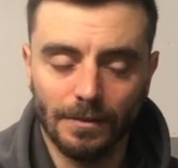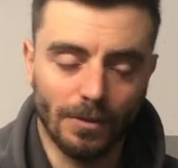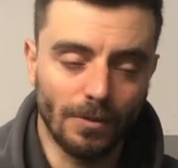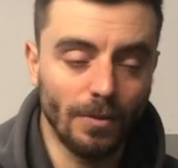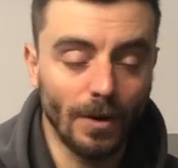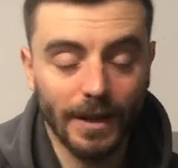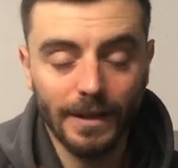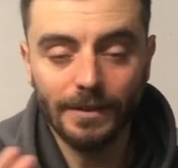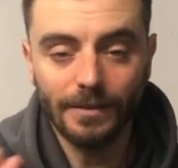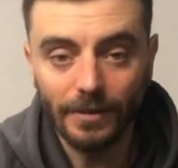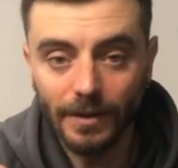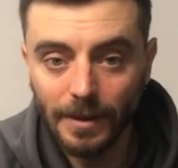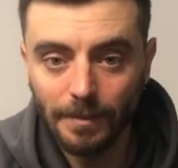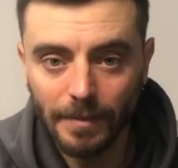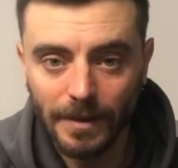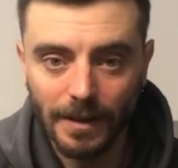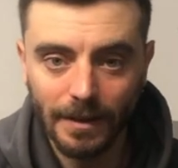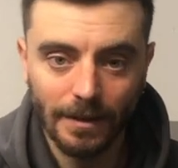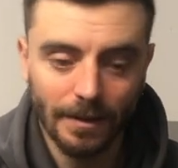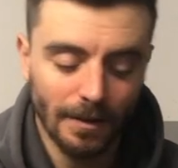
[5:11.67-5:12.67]
quite
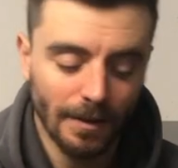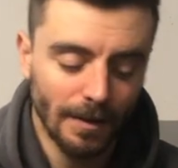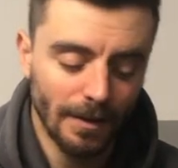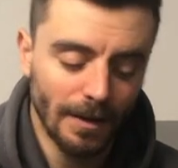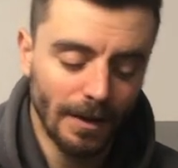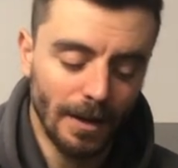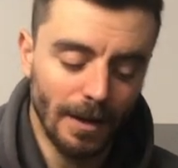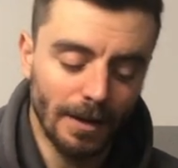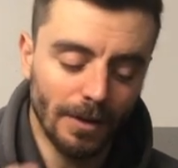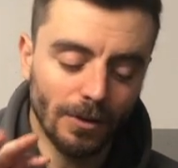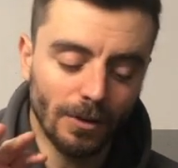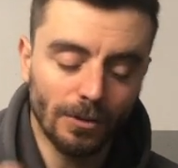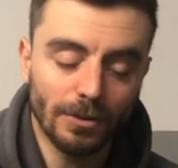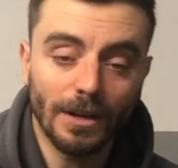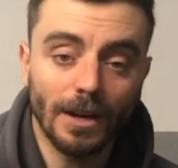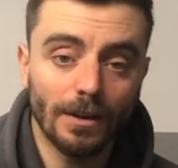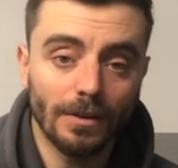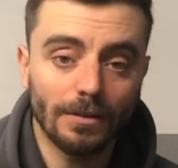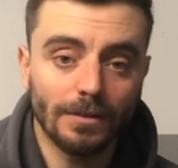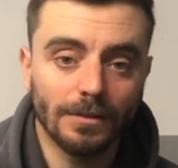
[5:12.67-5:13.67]
grippy, I go
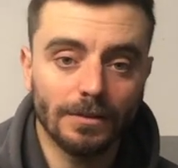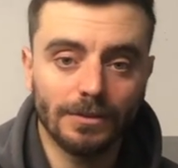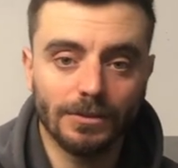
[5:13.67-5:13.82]
down,